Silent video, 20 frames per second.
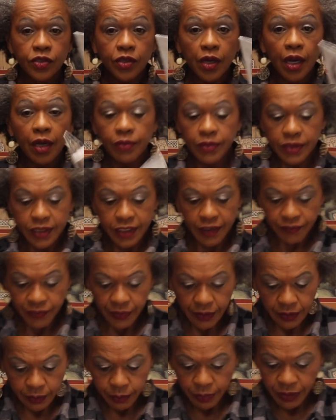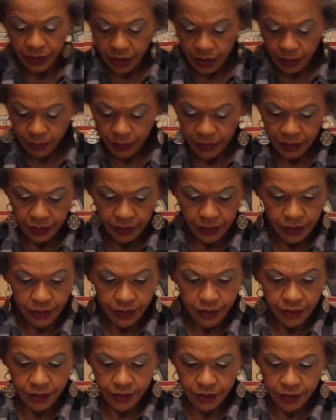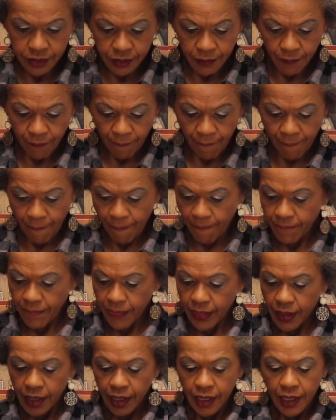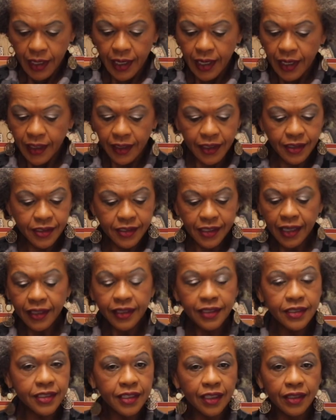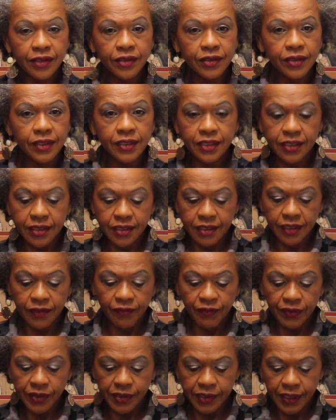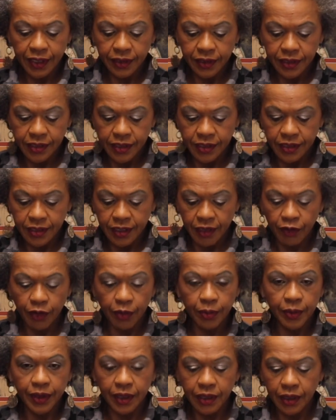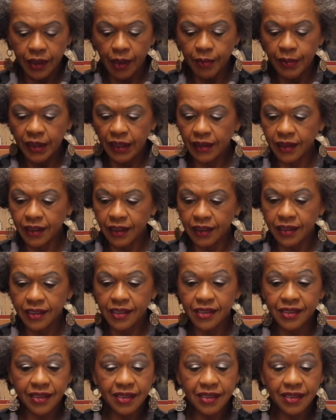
So I will definitely be keeping this. And it's, I can tell you, it just, it feels like this has never been cut. I mean, look at this.